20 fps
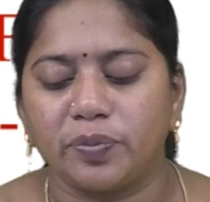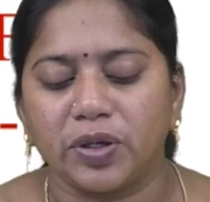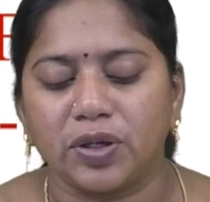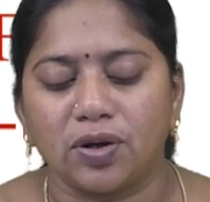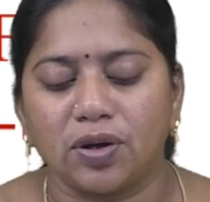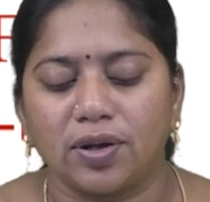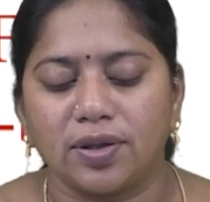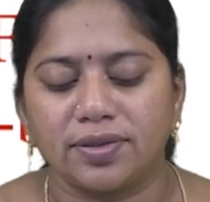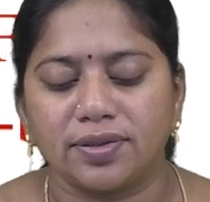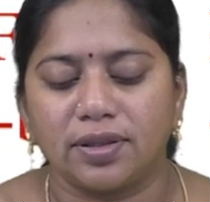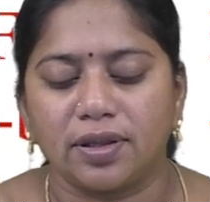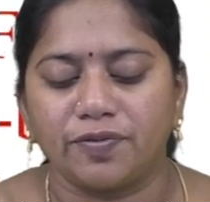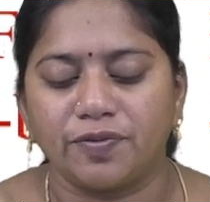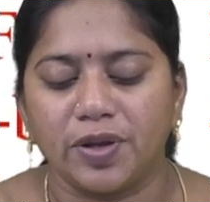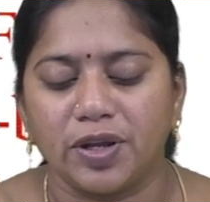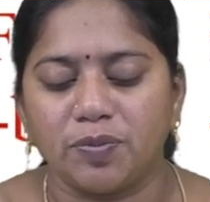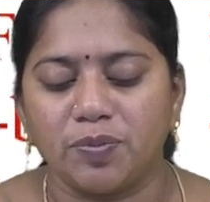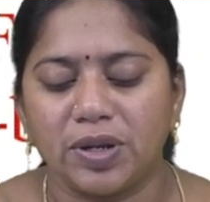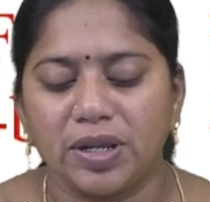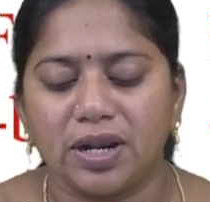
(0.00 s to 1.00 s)
because the
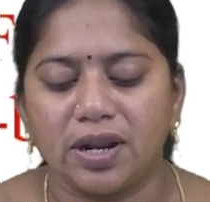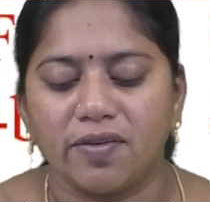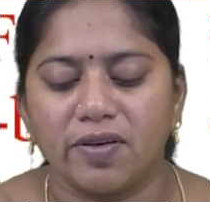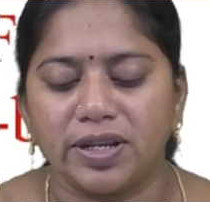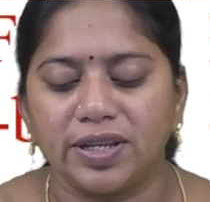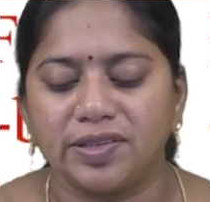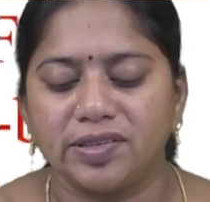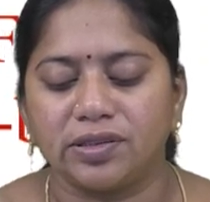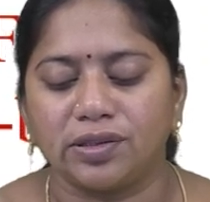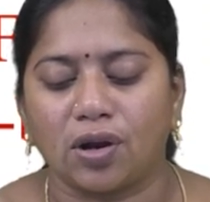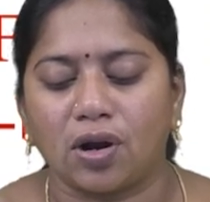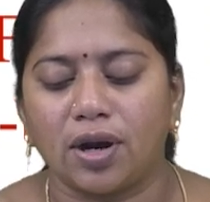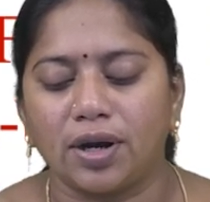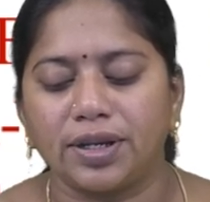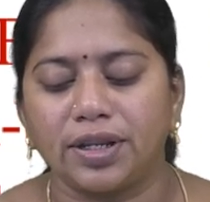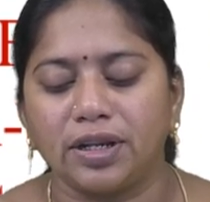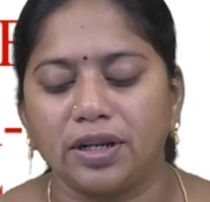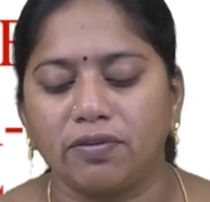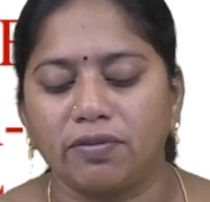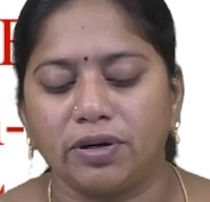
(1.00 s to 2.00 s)
Fermi level is
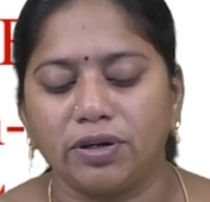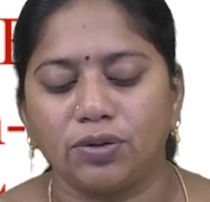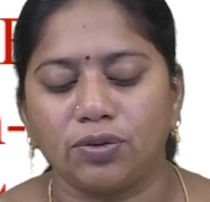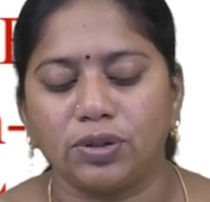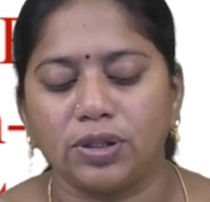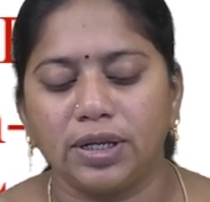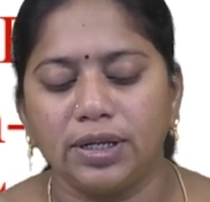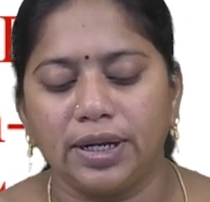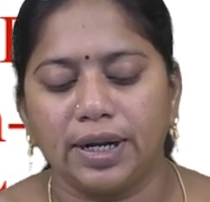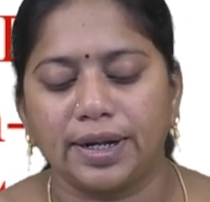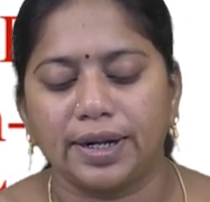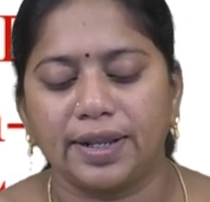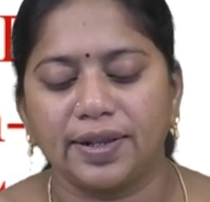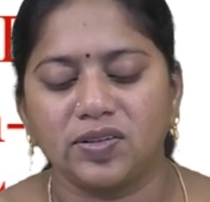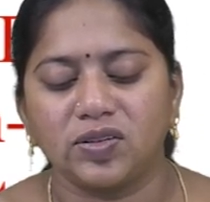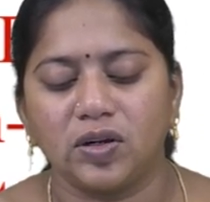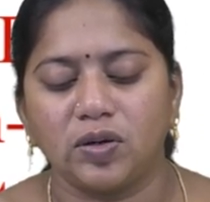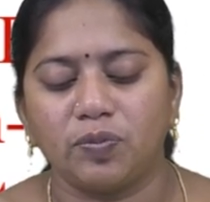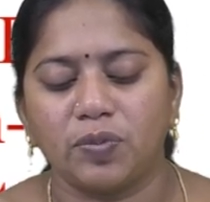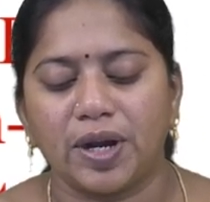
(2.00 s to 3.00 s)
not equal to the
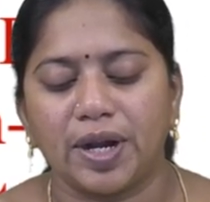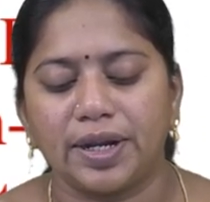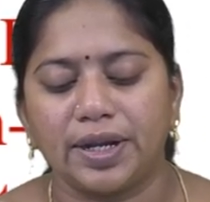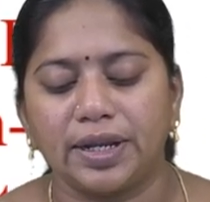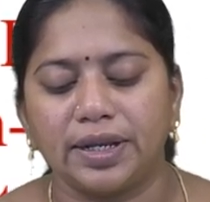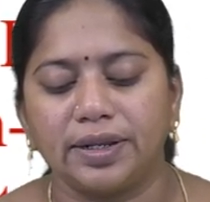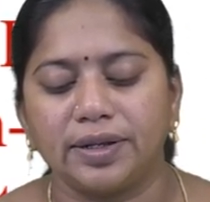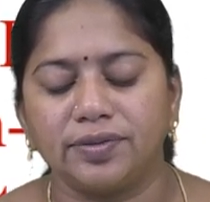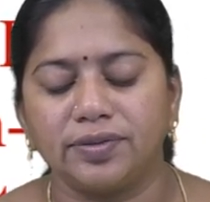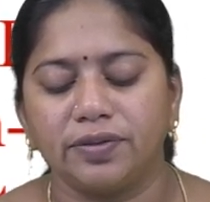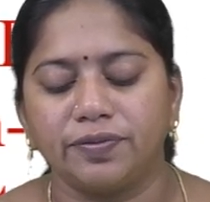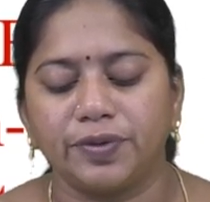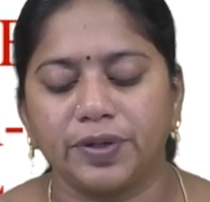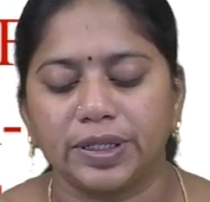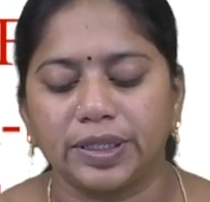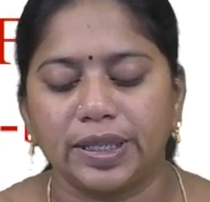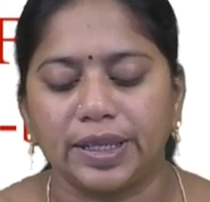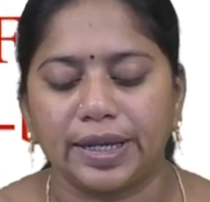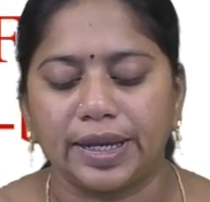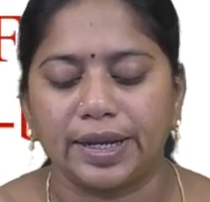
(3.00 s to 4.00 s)
conduction band energy
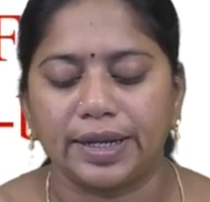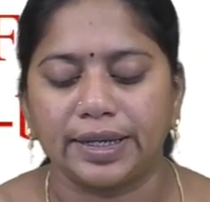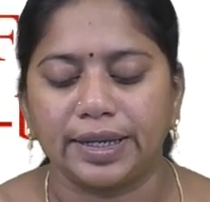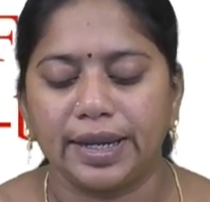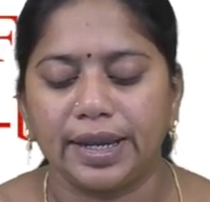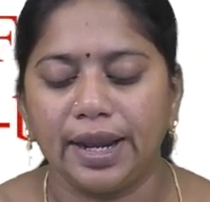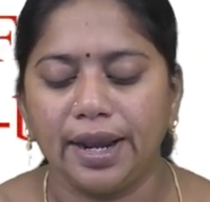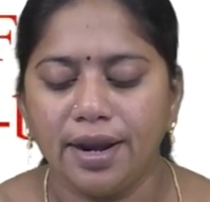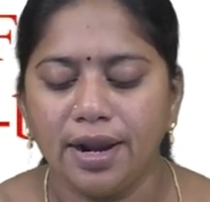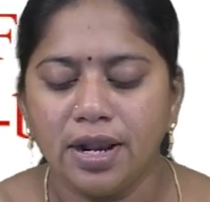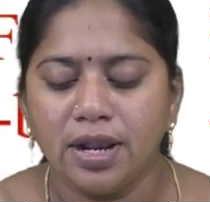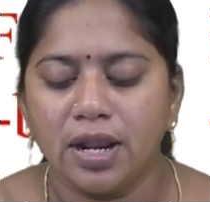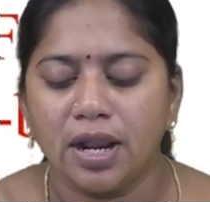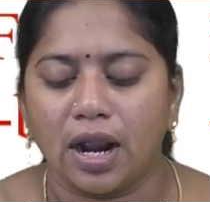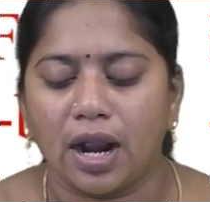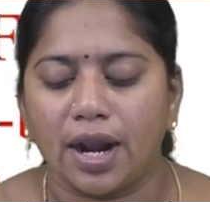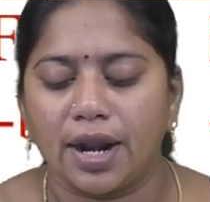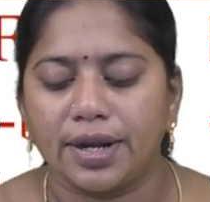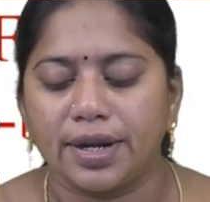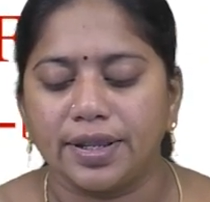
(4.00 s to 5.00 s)
for the N gate
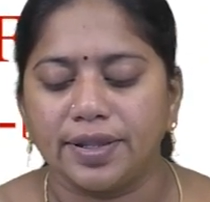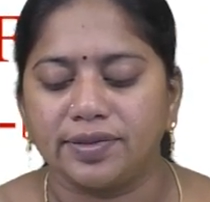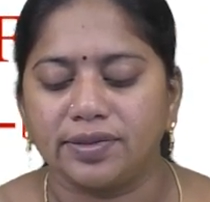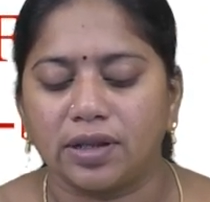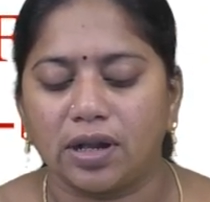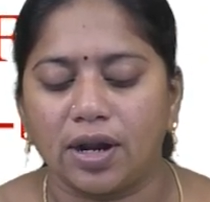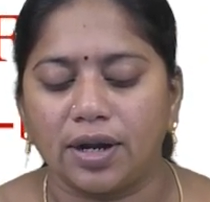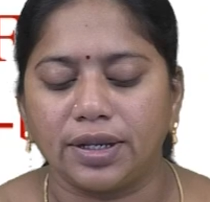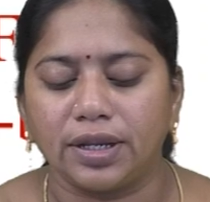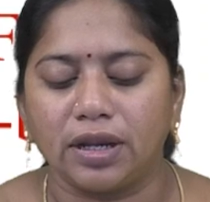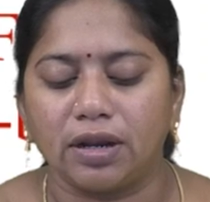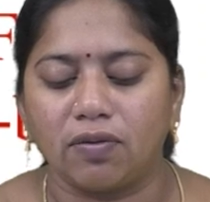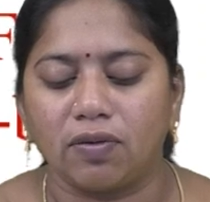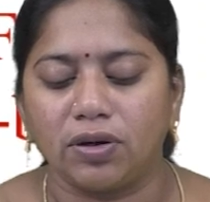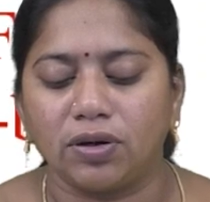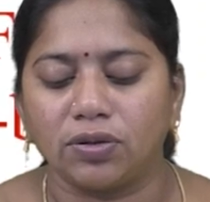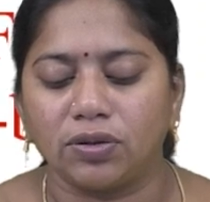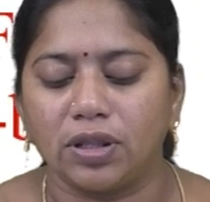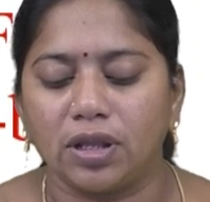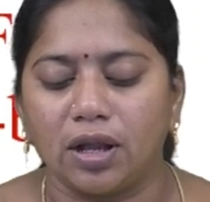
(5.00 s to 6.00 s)
and is not equal
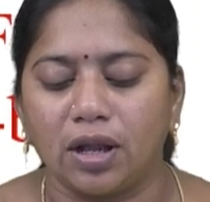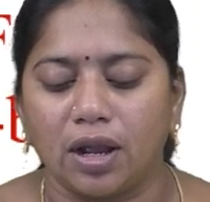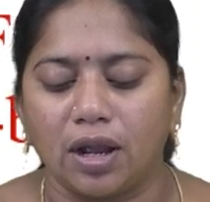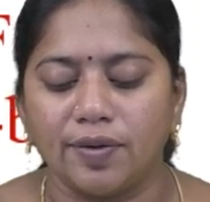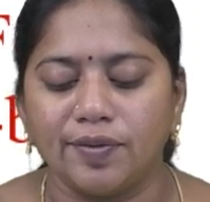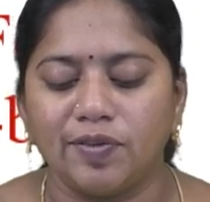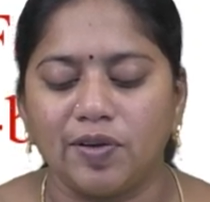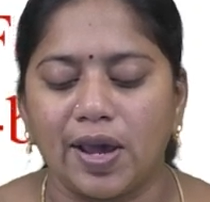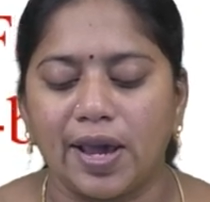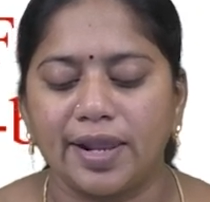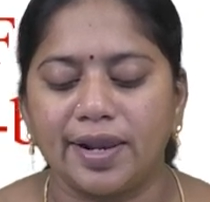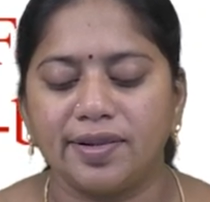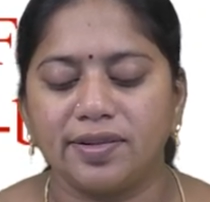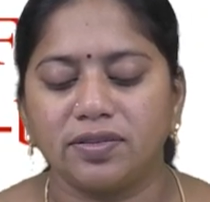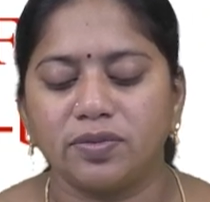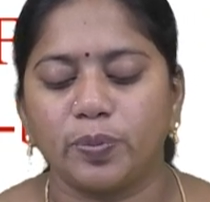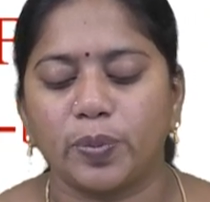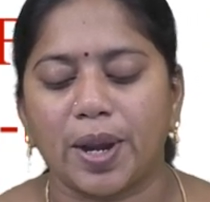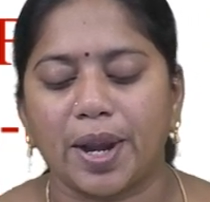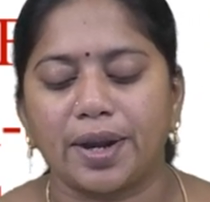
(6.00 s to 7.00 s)
to the
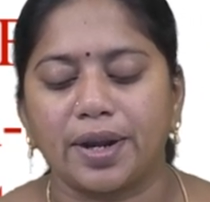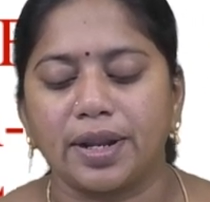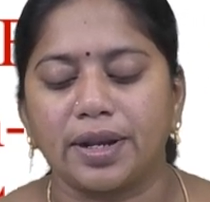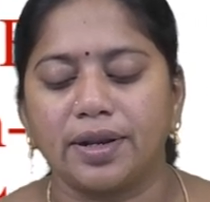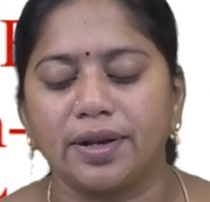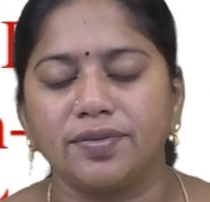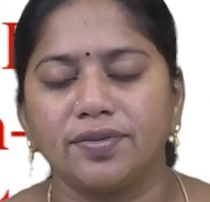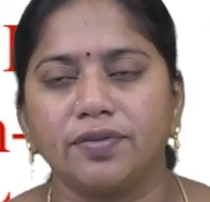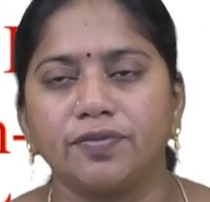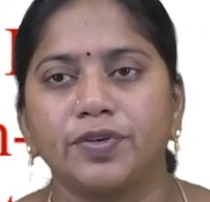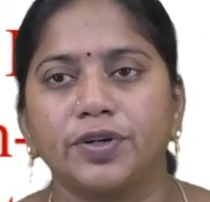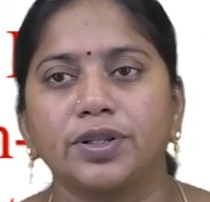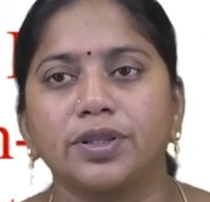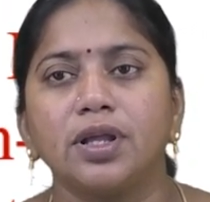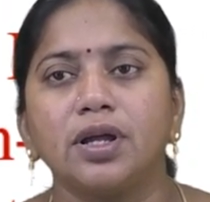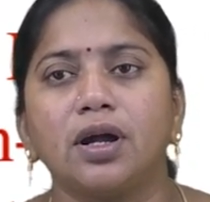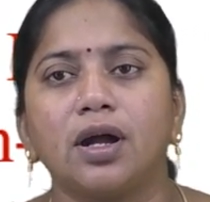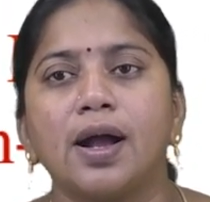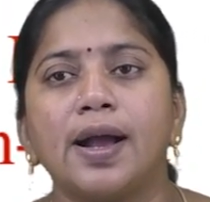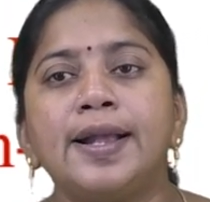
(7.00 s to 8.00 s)
valence band energy for
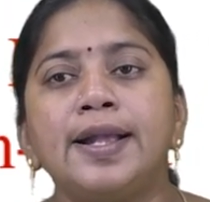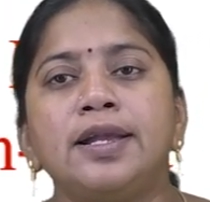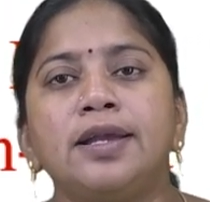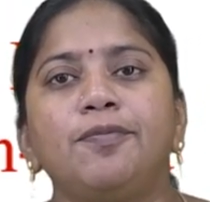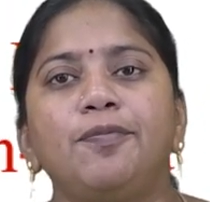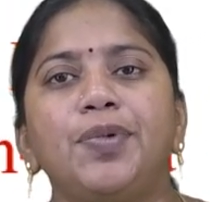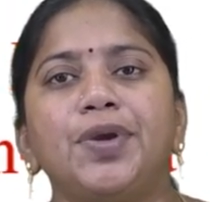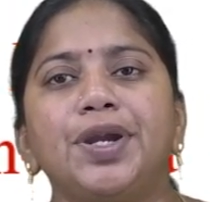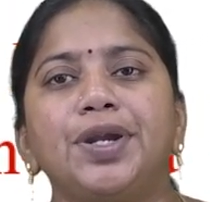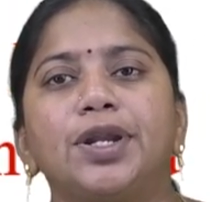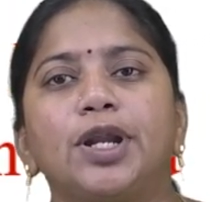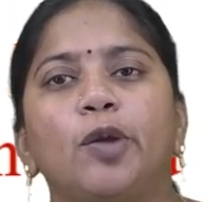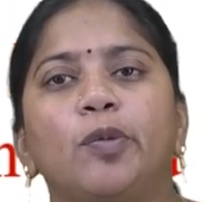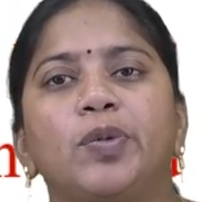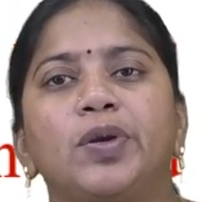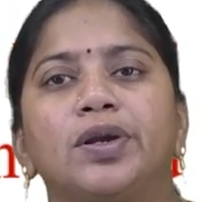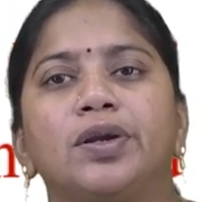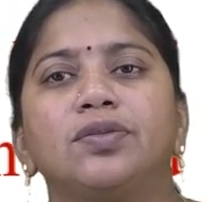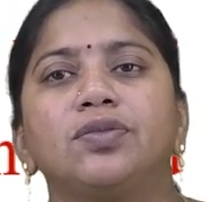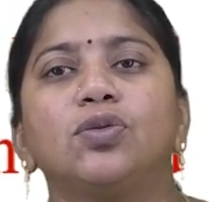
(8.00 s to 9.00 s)
the
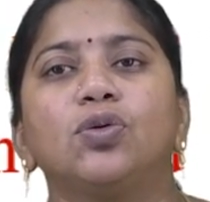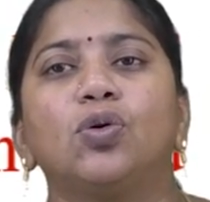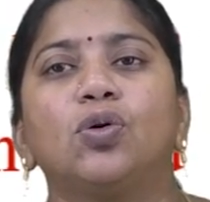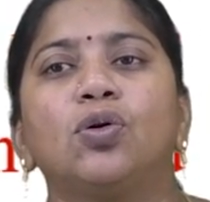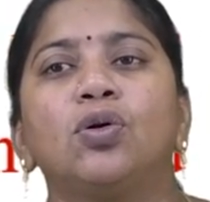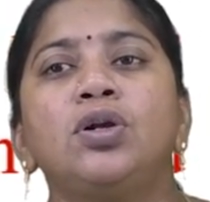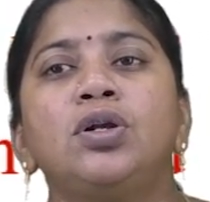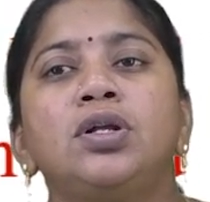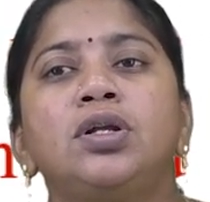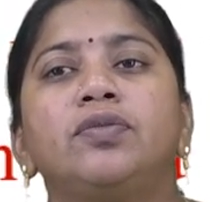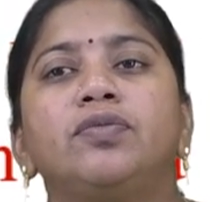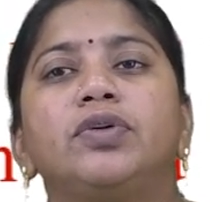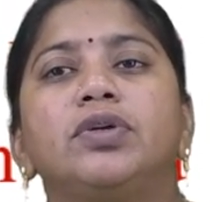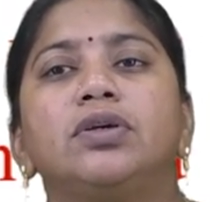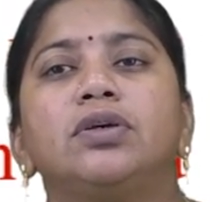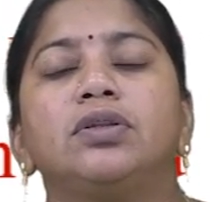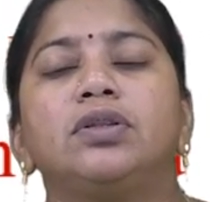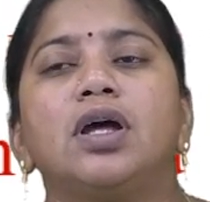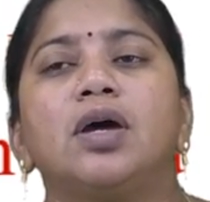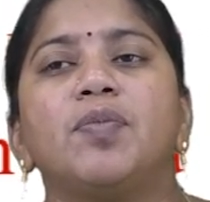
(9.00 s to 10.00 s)
P-type gate. So,
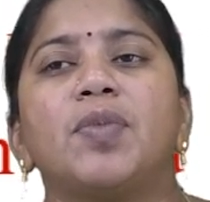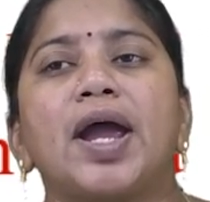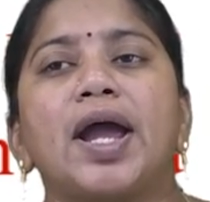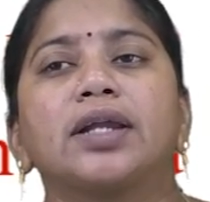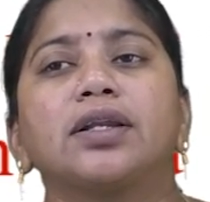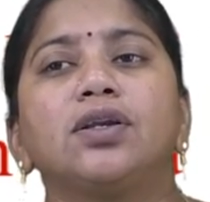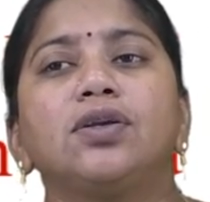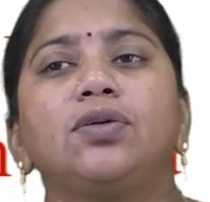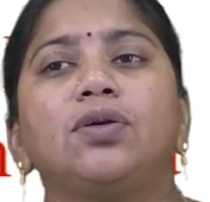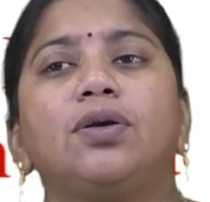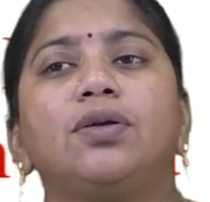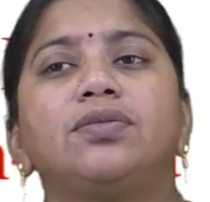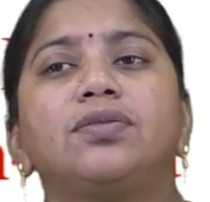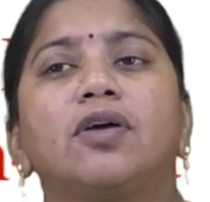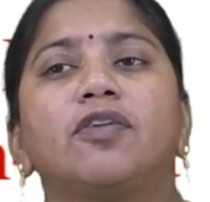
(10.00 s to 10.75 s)
we, the magnitudes